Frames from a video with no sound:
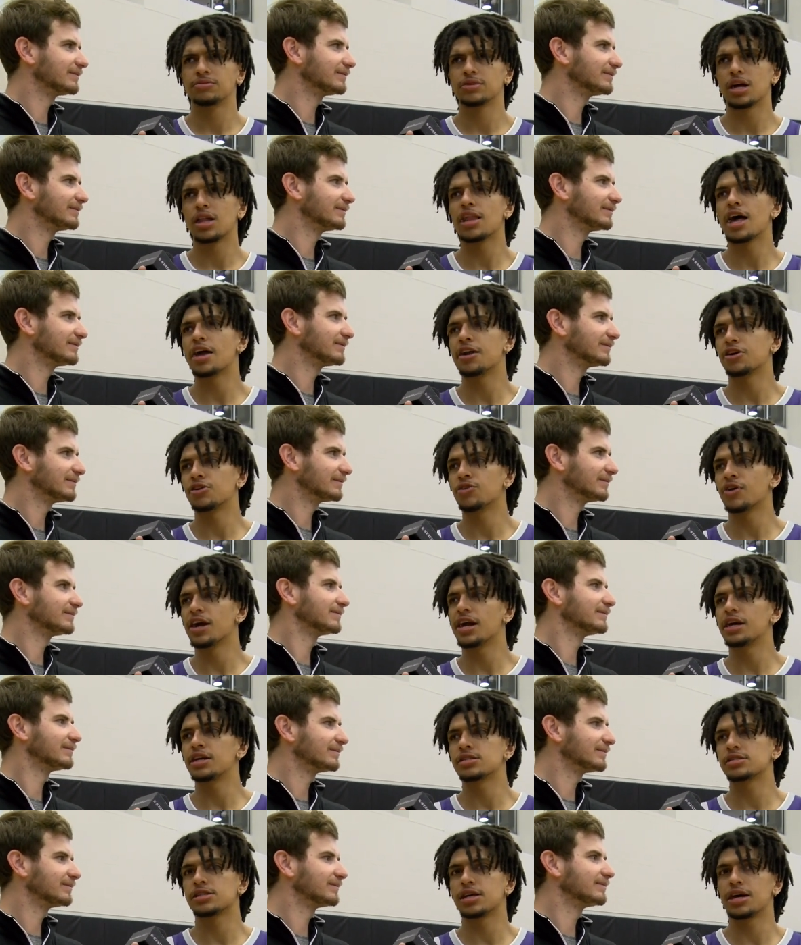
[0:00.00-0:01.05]
Speaker 1: a lot of
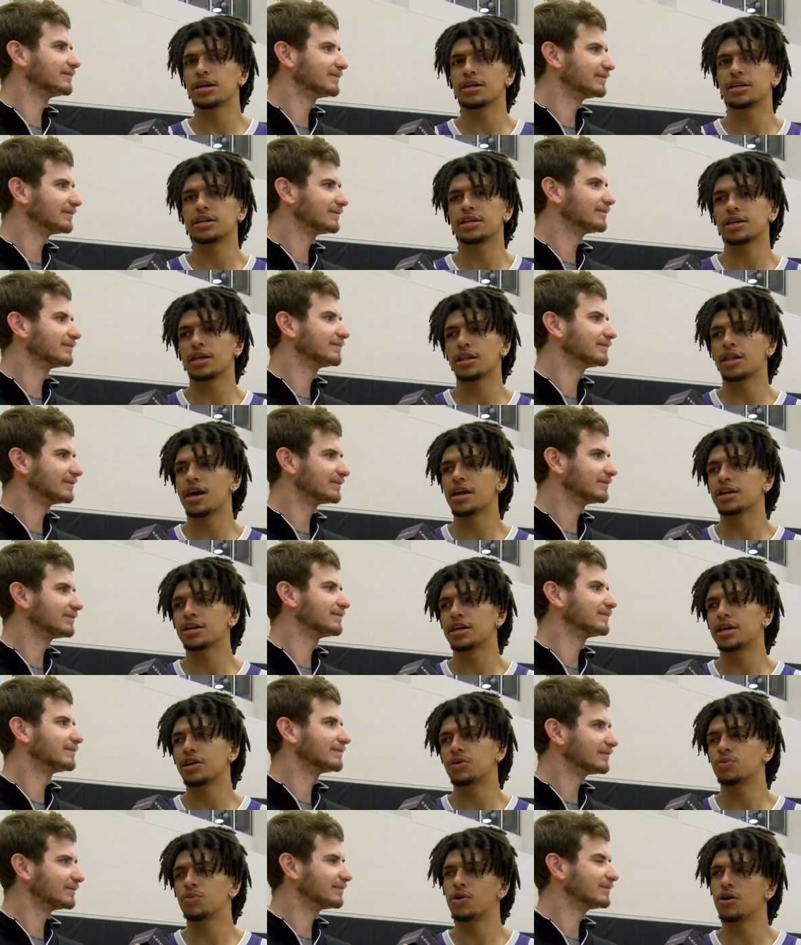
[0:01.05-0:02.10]
grains. I eat a lot of
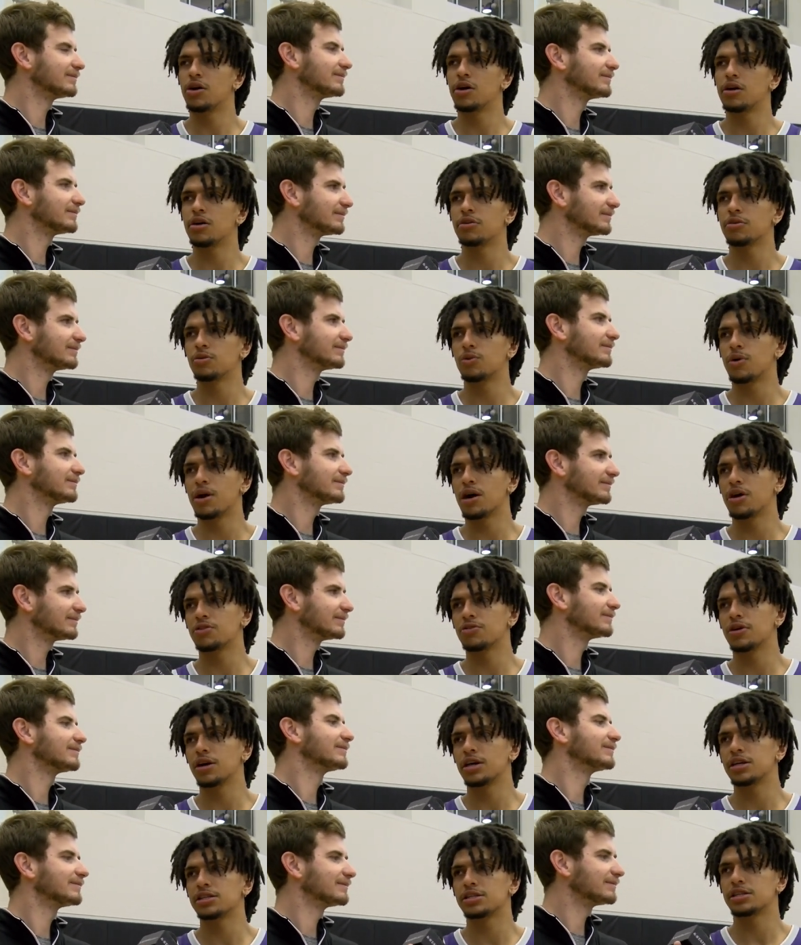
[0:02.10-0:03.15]
quinoa, wild
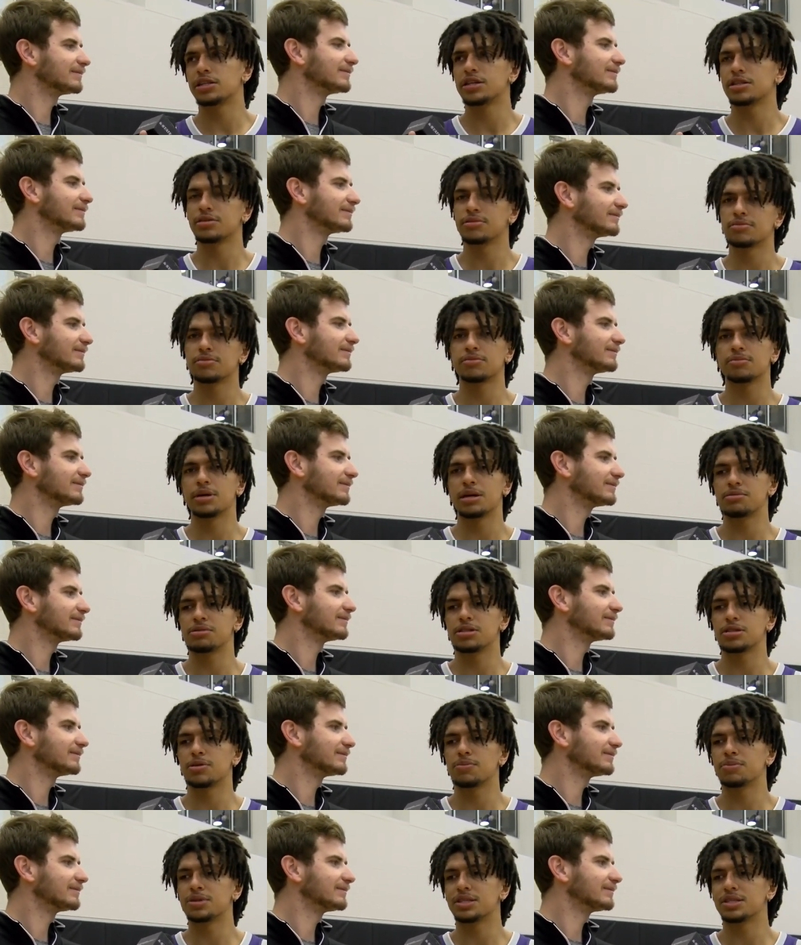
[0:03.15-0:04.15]
rice, and then maybe some